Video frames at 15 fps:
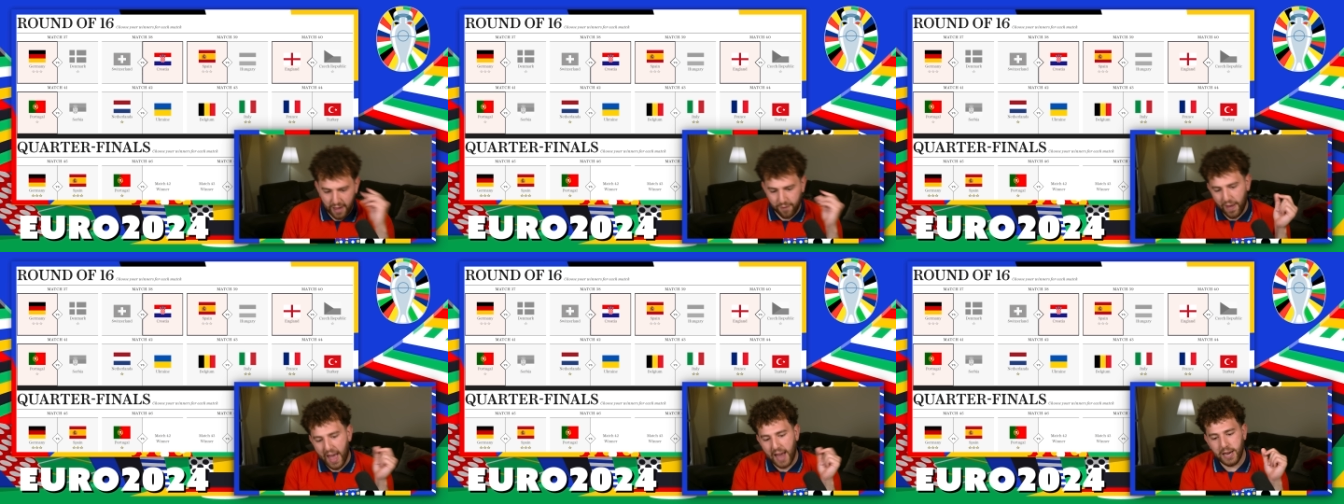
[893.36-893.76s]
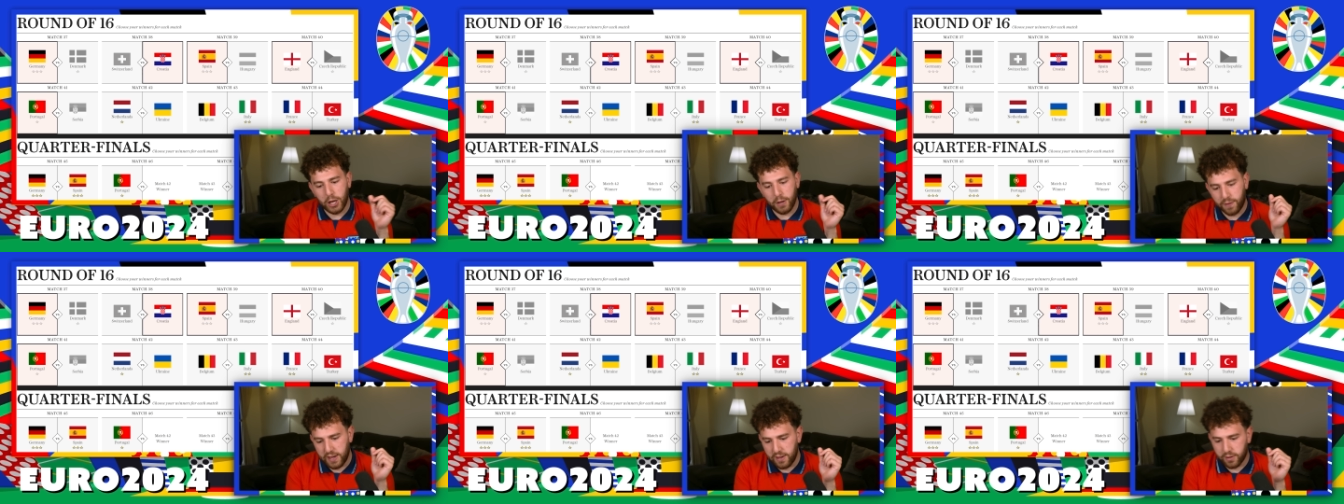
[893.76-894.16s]
if any
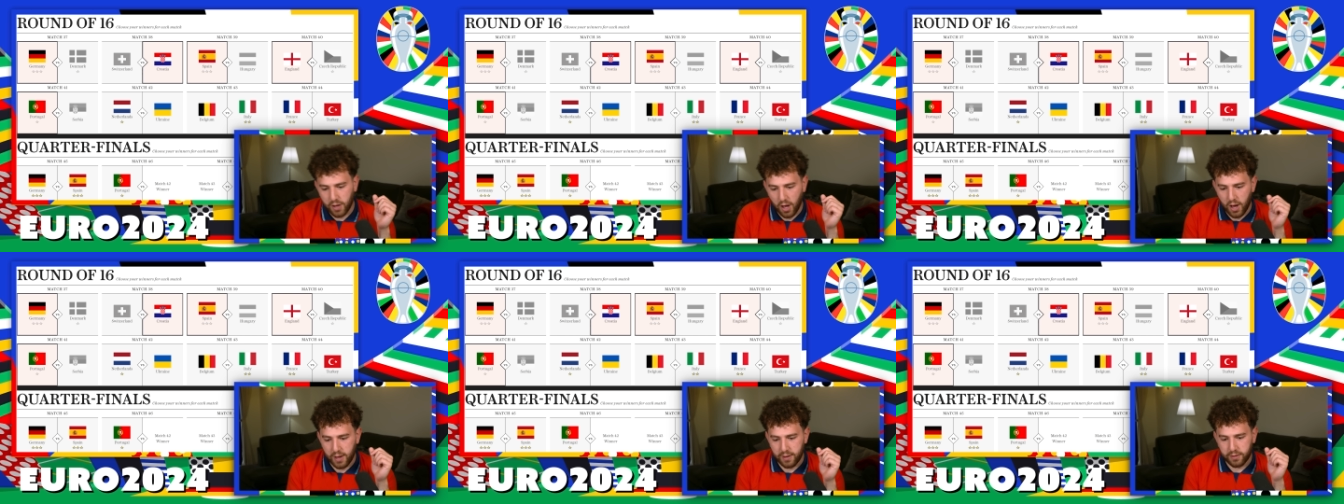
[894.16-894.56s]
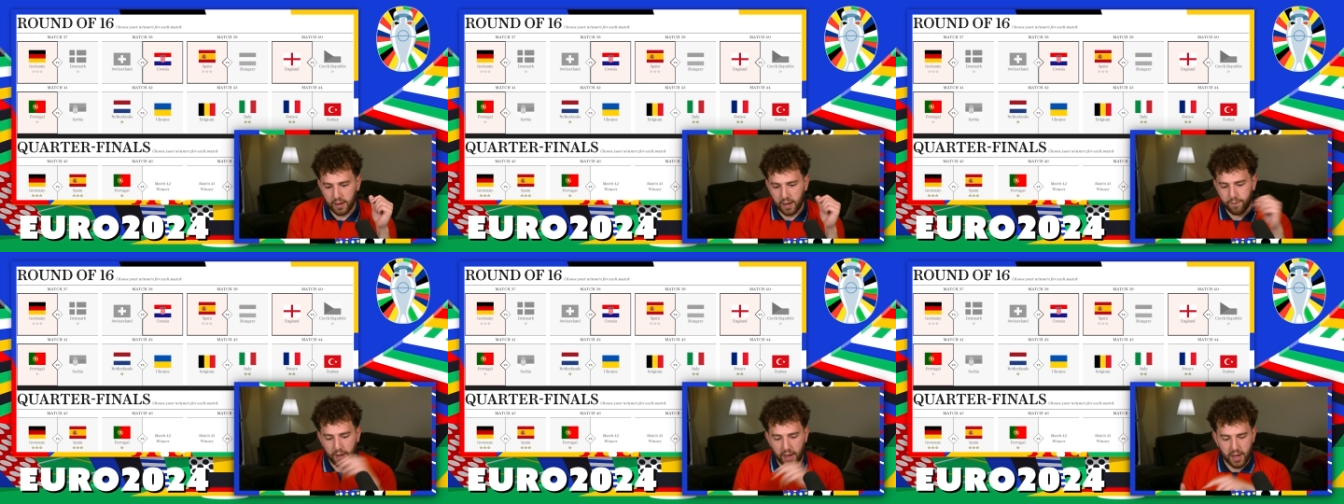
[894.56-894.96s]
of these guys,
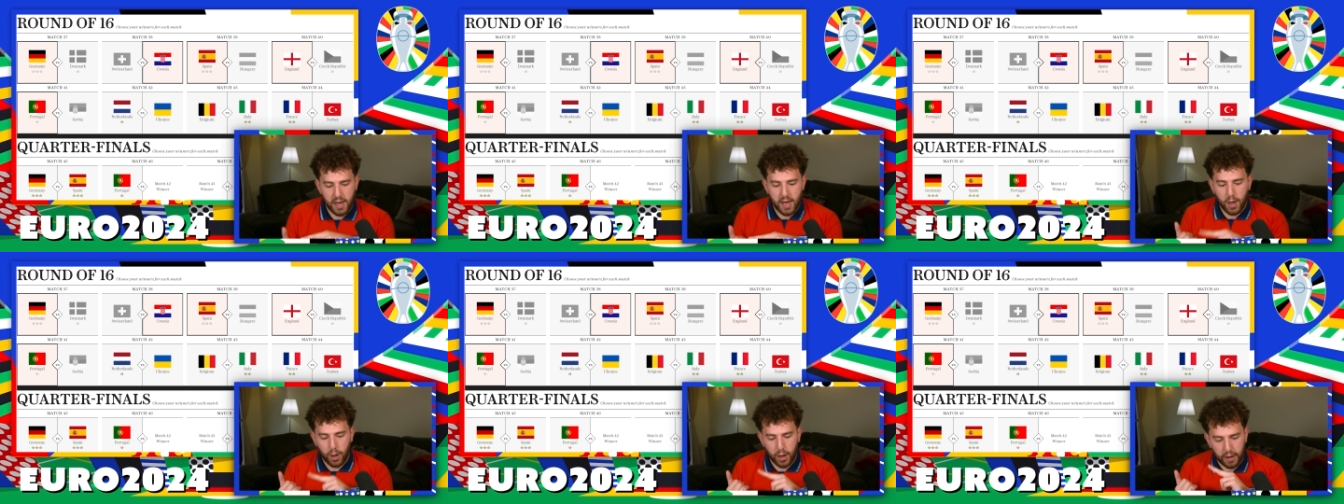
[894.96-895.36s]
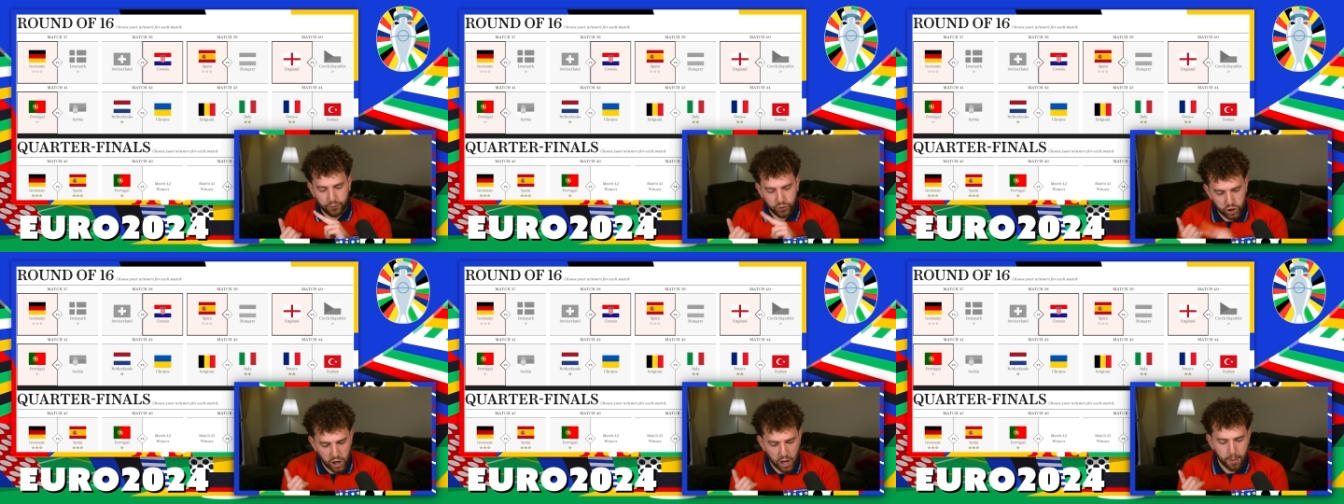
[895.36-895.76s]
if
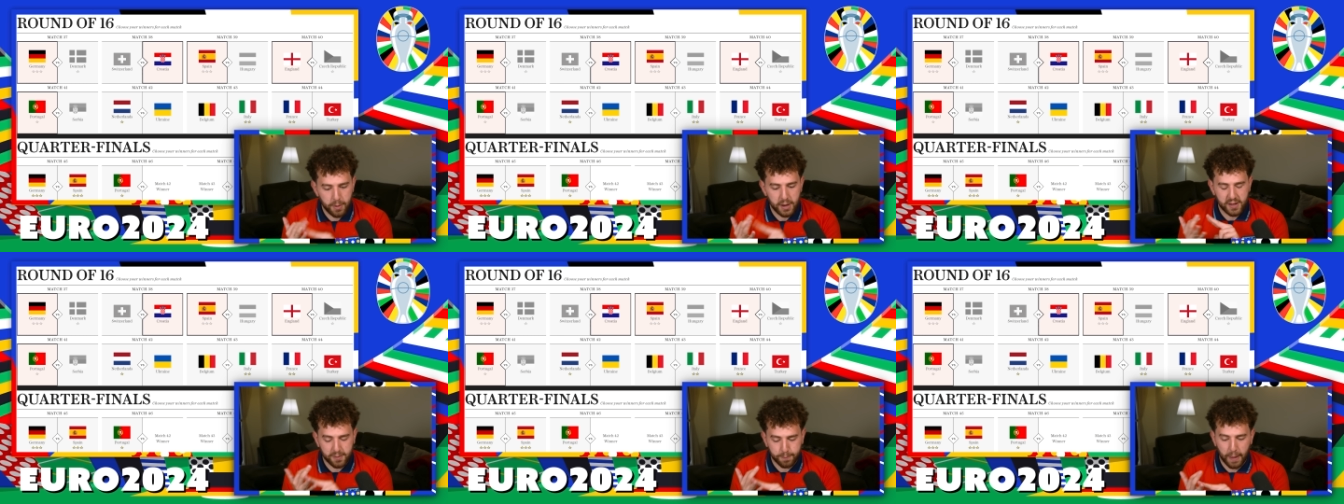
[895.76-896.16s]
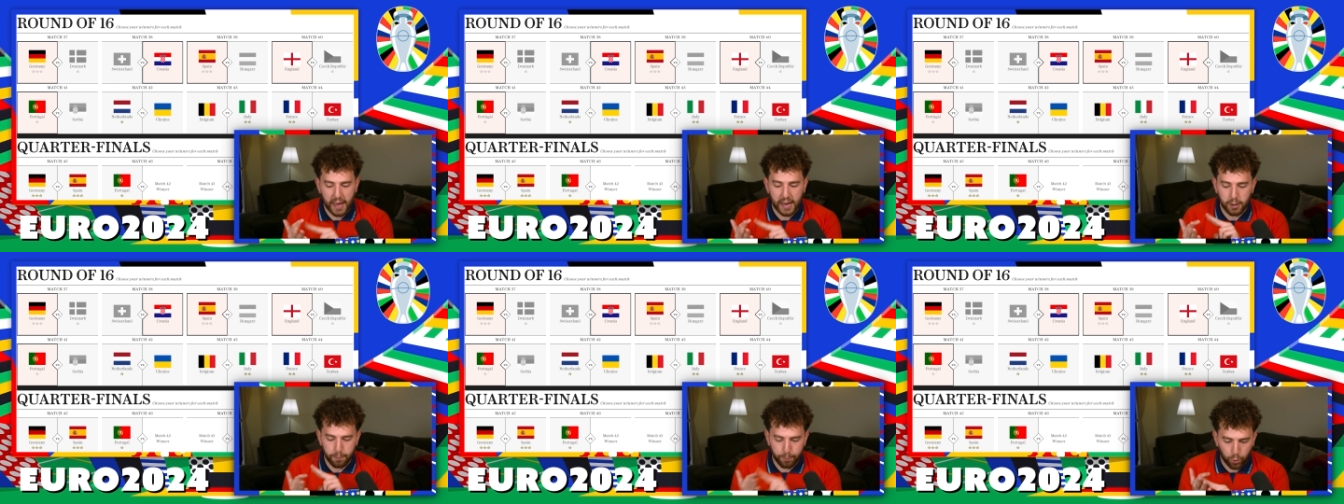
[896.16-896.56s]
if Germany,
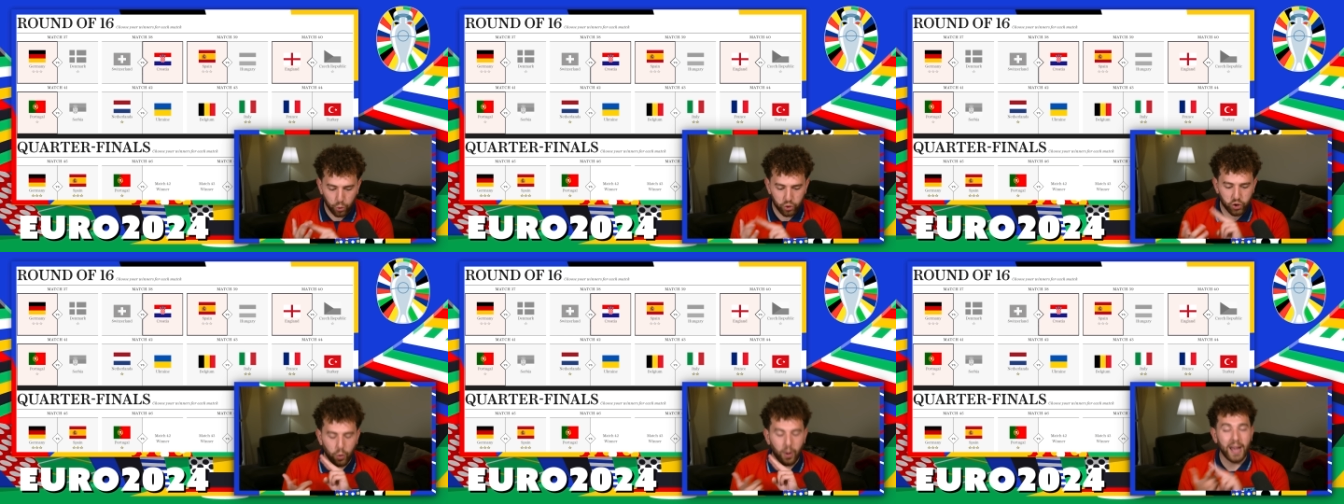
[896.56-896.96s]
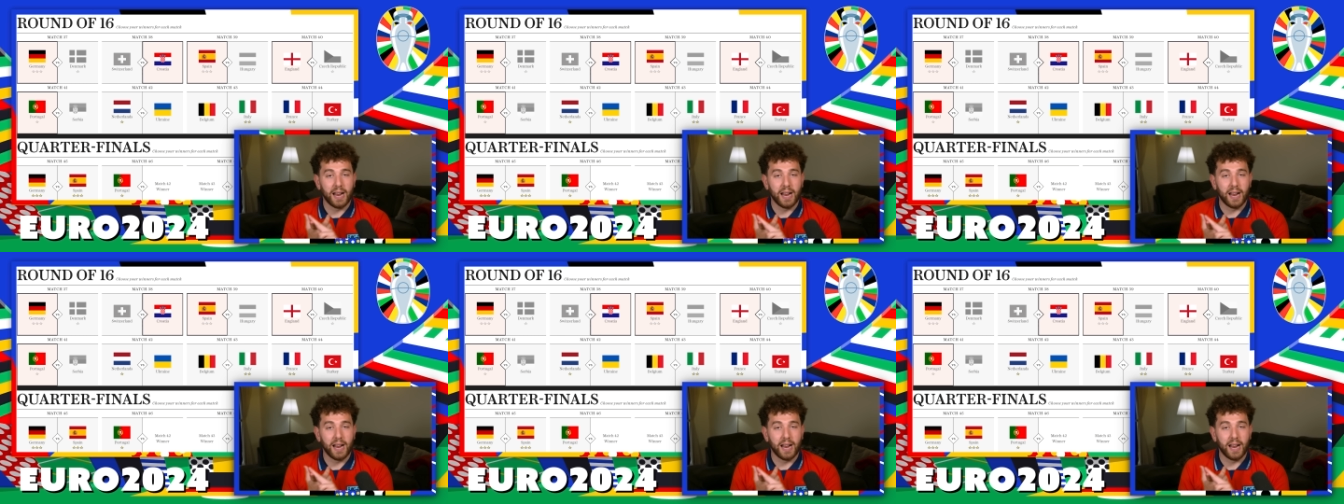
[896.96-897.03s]
Spain, Portugal,